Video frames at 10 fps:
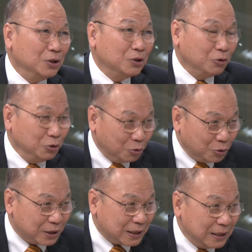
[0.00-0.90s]
So you
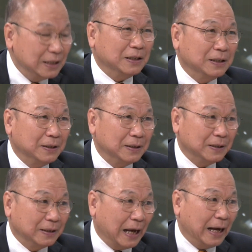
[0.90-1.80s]
could see
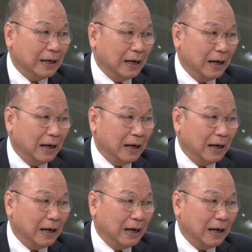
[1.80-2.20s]
that